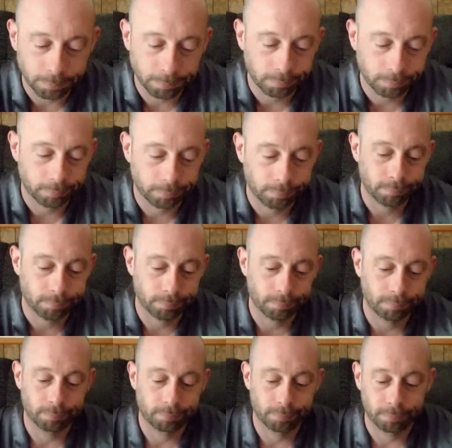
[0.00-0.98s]

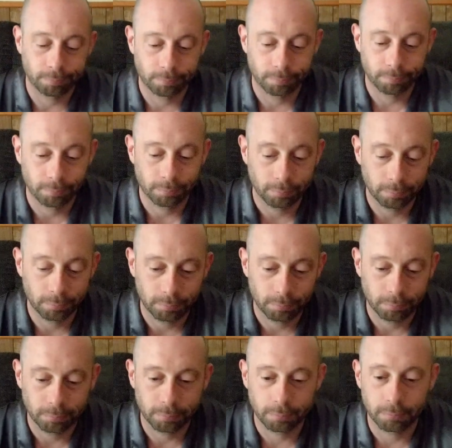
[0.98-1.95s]

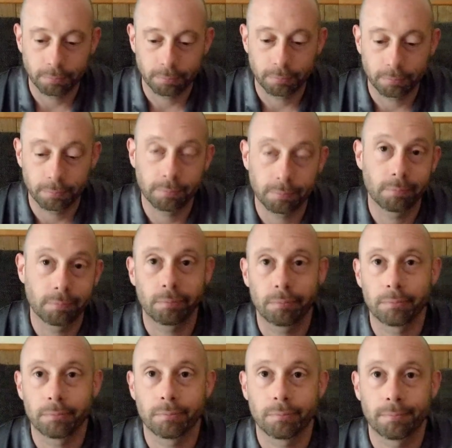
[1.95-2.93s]

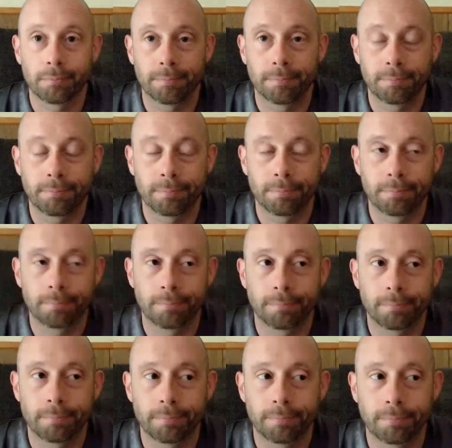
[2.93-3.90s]

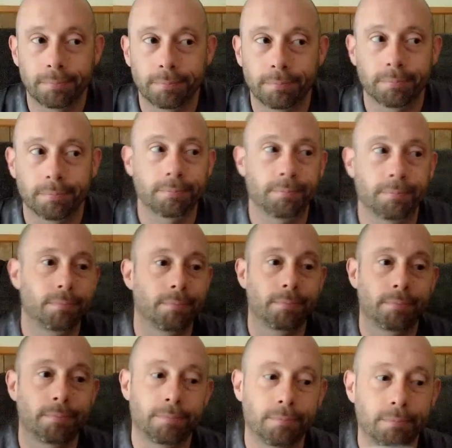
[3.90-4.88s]

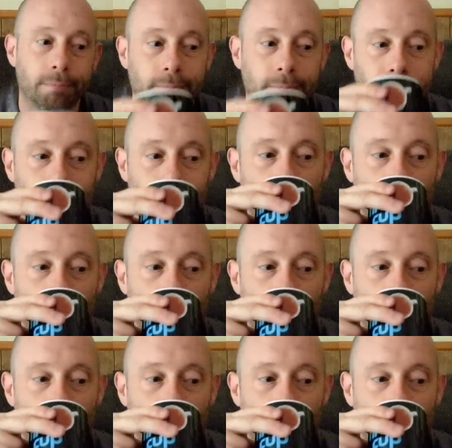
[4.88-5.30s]
Nothing is said.